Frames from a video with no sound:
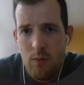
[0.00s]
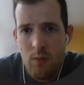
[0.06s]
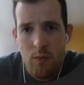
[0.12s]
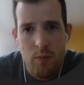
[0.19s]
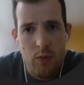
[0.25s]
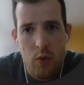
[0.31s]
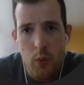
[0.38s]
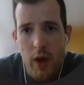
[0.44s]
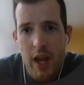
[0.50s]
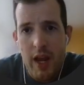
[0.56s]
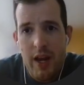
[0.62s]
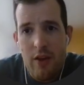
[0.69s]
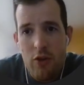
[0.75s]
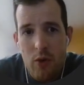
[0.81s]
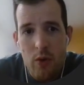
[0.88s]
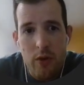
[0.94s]
The way an
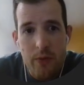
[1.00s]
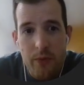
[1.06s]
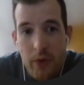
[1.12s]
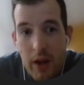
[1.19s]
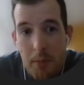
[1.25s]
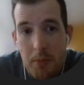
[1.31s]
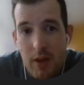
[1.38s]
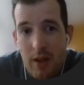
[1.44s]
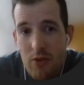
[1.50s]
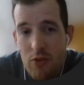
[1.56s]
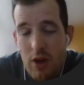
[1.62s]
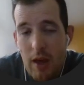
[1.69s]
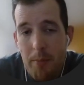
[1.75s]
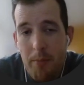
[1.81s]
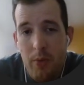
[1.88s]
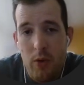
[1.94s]
issue is framed can
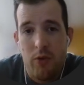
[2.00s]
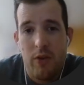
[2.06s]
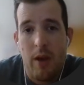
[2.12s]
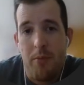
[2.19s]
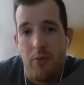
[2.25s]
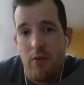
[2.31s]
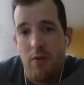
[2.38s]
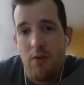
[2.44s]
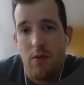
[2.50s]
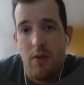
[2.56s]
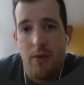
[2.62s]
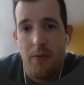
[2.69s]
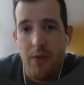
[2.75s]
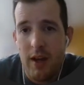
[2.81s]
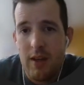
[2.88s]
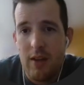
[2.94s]
shape perceptions,
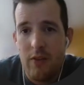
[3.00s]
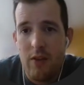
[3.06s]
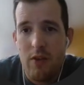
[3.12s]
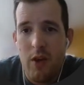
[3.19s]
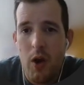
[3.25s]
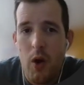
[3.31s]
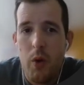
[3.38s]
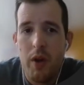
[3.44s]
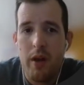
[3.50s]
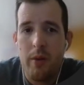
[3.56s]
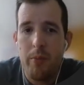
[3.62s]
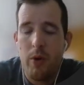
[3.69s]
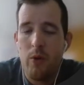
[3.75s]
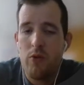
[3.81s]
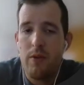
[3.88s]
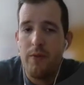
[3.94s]
affecting the tone and
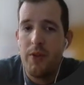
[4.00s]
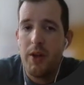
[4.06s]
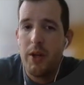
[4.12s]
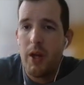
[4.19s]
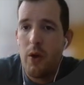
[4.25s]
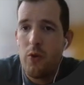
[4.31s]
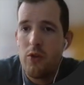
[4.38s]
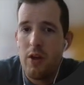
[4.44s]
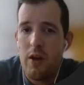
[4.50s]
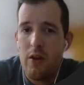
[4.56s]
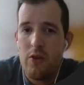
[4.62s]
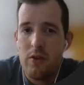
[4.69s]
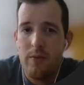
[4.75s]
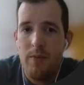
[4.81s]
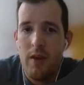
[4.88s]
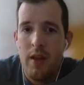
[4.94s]
approach of the
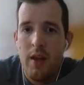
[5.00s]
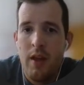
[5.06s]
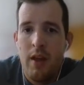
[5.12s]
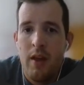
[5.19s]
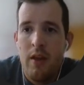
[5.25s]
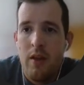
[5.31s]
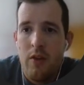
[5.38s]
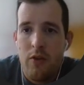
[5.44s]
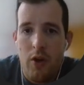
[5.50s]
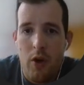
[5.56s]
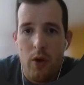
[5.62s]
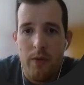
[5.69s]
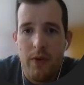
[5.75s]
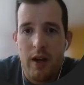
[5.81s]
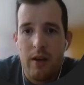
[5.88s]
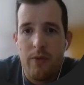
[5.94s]
negotiation. So
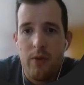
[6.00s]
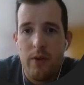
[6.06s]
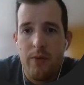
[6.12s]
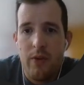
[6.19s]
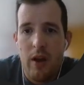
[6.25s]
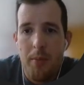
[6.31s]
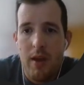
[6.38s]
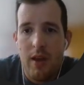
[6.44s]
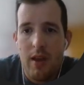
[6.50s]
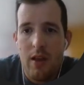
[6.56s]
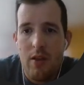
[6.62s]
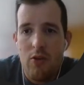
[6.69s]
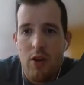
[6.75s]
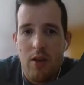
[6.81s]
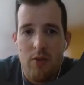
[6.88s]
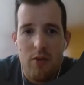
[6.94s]
effective reframing can
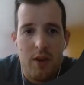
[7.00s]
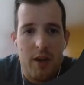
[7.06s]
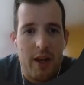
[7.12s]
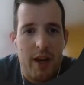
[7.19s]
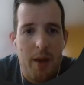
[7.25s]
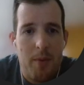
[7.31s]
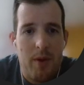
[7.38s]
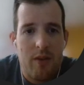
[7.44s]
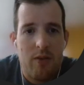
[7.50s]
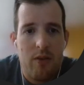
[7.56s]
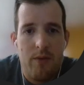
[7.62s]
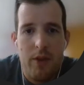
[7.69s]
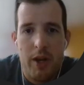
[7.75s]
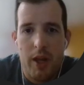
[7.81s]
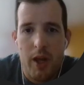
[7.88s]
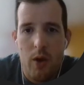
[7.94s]
change the dynamics of the
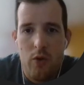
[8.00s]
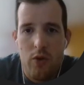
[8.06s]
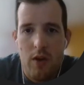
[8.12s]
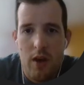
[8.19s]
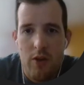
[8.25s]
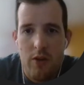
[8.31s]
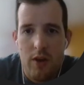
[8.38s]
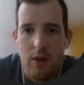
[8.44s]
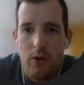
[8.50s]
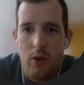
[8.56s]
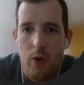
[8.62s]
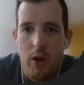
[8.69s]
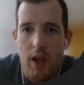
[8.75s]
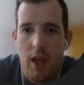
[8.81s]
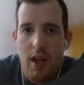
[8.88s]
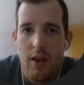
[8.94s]
negotiation,
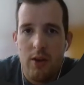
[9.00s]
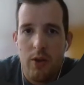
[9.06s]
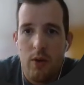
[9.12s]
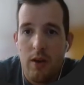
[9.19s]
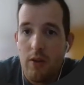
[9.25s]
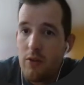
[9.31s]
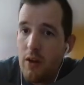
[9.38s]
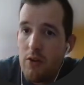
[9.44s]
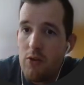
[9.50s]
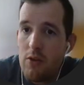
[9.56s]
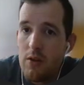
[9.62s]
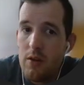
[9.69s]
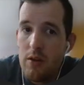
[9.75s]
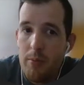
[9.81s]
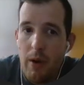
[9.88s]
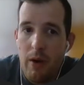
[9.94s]
turning it into a
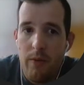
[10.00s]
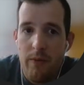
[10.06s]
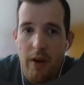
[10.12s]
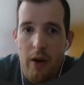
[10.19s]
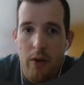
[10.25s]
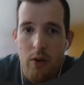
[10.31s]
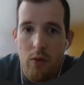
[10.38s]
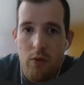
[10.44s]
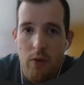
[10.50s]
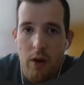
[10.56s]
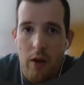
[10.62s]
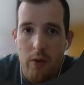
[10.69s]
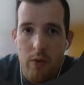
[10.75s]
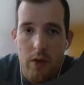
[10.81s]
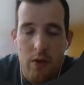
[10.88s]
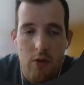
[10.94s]
discussion about values
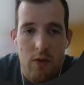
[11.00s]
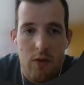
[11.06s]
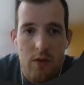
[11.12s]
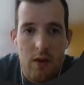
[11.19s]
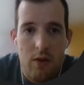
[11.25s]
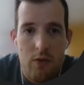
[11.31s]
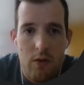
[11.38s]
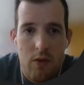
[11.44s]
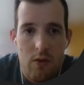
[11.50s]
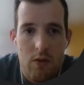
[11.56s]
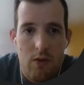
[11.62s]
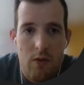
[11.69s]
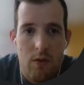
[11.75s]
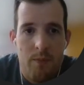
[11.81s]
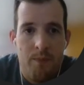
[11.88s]
rather than just interests.